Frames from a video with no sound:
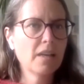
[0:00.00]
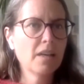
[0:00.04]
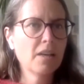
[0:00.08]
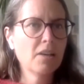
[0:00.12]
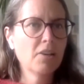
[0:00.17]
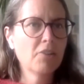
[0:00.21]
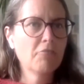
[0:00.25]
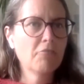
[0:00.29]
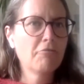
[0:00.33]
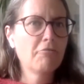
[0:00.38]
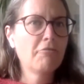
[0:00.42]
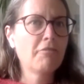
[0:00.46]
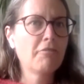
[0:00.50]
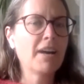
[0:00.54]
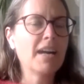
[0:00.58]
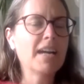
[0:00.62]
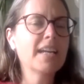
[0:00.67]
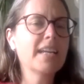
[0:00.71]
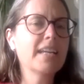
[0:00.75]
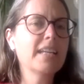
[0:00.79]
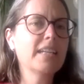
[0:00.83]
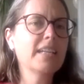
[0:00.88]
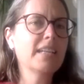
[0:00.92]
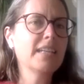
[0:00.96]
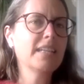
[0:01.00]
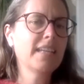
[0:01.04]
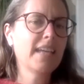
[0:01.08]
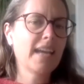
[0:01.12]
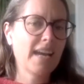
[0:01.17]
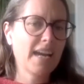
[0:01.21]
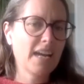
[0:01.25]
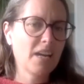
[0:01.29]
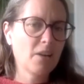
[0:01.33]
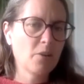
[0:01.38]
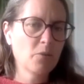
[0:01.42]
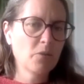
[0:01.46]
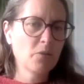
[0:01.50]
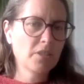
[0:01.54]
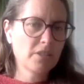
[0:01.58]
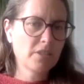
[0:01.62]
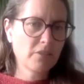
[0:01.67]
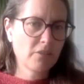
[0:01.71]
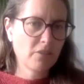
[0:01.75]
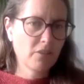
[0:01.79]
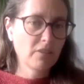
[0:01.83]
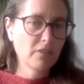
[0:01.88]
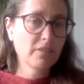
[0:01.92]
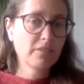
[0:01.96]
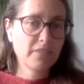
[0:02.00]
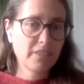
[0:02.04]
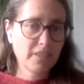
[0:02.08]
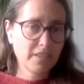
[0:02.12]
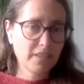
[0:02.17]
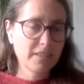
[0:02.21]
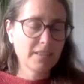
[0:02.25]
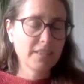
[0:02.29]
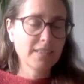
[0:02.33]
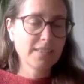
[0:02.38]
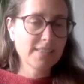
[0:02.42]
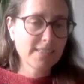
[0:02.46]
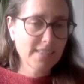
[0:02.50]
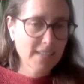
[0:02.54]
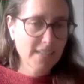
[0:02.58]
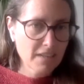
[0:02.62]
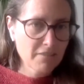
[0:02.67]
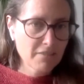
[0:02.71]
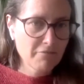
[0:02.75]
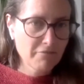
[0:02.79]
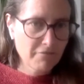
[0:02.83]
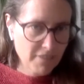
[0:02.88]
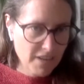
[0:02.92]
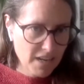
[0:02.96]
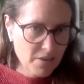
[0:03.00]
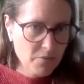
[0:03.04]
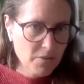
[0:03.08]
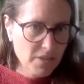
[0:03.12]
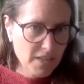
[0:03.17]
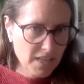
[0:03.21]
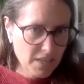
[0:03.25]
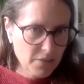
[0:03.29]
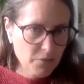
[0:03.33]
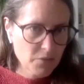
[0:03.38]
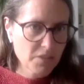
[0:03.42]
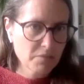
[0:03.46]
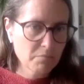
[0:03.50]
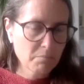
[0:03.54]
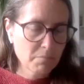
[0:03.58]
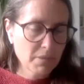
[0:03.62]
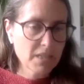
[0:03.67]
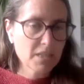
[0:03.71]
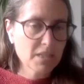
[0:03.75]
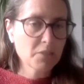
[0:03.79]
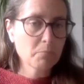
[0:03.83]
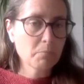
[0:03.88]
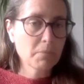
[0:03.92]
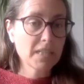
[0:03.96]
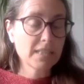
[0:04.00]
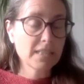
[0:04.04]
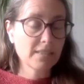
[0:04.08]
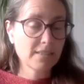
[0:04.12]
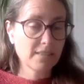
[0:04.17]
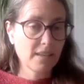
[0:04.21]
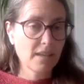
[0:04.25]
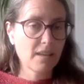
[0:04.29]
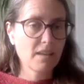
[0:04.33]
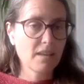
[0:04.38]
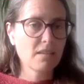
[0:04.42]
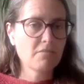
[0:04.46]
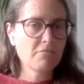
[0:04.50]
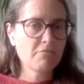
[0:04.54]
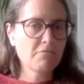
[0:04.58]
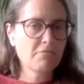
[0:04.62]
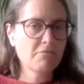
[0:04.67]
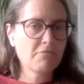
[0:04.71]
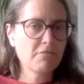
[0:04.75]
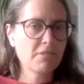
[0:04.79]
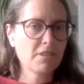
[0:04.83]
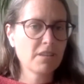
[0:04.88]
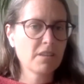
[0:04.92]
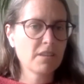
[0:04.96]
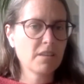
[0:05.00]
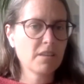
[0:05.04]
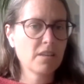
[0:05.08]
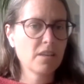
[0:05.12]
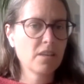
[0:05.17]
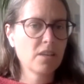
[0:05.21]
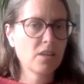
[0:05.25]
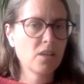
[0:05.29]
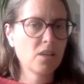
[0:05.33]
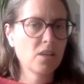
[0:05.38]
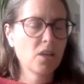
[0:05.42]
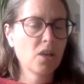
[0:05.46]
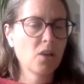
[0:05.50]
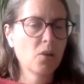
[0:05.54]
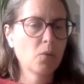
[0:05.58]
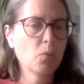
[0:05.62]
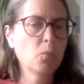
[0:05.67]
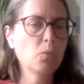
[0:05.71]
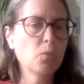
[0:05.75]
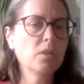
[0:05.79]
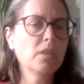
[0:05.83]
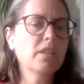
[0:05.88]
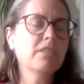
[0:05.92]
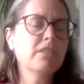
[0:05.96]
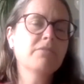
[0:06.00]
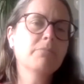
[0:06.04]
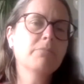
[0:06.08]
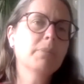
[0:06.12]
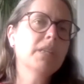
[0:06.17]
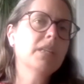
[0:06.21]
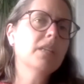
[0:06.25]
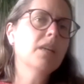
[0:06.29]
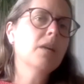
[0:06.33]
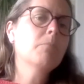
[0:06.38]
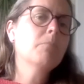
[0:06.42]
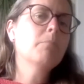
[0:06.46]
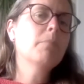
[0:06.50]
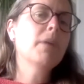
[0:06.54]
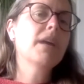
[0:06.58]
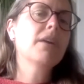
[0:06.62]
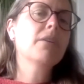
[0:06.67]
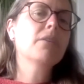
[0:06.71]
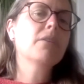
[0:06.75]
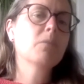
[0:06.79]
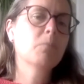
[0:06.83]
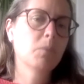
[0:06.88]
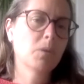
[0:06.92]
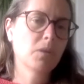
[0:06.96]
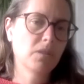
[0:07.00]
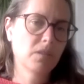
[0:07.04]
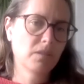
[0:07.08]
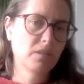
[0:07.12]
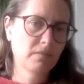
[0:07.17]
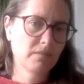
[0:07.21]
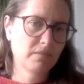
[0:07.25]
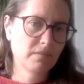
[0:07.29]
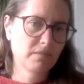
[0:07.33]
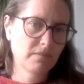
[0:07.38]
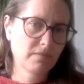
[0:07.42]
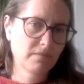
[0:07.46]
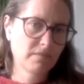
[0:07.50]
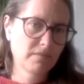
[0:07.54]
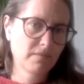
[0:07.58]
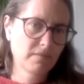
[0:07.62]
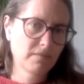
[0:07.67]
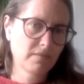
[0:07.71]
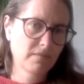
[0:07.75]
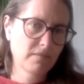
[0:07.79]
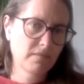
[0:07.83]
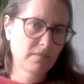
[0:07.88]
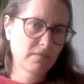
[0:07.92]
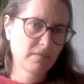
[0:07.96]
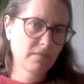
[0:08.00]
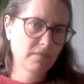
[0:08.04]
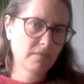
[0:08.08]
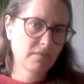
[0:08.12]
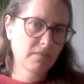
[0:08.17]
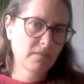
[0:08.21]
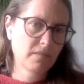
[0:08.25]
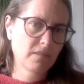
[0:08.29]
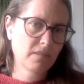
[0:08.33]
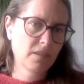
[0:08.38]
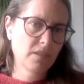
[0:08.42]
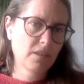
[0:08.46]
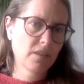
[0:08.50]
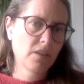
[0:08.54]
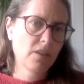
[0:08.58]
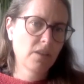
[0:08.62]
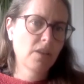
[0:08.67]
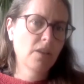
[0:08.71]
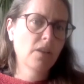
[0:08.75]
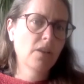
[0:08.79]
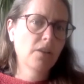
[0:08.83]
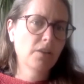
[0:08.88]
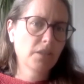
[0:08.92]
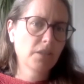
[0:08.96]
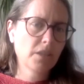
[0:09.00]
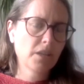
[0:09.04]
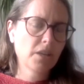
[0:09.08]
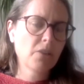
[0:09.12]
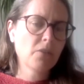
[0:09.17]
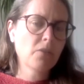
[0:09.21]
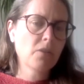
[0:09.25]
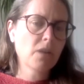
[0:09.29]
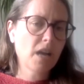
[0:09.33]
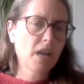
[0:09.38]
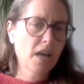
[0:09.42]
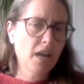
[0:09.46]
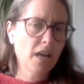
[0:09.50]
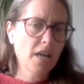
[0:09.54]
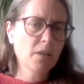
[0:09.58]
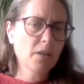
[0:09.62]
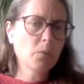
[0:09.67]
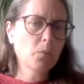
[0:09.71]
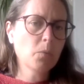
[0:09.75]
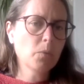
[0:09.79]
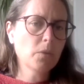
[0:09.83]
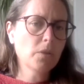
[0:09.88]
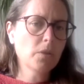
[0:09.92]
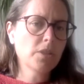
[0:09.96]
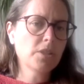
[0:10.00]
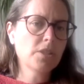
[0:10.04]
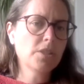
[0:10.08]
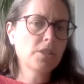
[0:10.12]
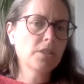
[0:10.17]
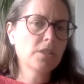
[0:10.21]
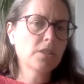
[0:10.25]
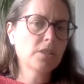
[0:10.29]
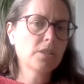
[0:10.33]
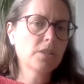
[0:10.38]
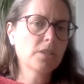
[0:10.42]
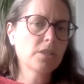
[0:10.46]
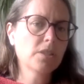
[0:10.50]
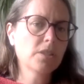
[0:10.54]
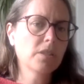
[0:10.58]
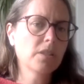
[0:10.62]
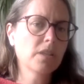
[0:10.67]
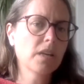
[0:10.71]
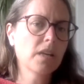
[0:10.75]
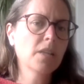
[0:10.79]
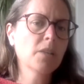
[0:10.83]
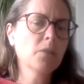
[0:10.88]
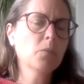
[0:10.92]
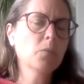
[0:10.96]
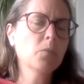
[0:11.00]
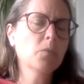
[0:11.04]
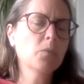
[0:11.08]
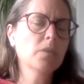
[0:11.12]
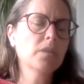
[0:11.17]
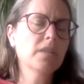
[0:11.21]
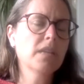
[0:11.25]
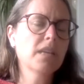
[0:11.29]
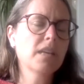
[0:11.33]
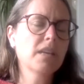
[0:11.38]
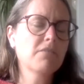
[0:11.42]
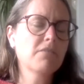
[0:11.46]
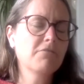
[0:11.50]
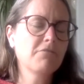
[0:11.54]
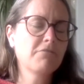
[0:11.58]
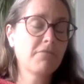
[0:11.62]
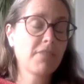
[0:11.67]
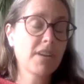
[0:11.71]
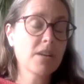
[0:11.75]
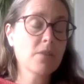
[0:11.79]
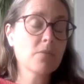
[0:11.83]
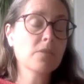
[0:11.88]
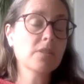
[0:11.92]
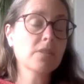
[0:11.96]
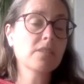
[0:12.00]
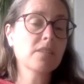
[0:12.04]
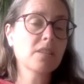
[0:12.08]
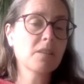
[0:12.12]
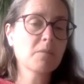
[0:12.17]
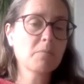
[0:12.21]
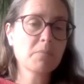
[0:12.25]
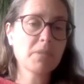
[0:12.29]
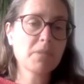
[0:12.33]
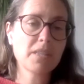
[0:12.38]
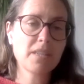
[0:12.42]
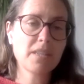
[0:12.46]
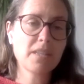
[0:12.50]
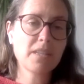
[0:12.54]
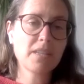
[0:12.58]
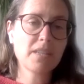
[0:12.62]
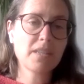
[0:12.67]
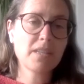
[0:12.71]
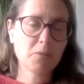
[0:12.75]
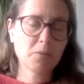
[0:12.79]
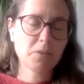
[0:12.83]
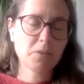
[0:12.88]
finding out all of the things I found out about myself would have been unbearable. Mm. You know, I would have found something else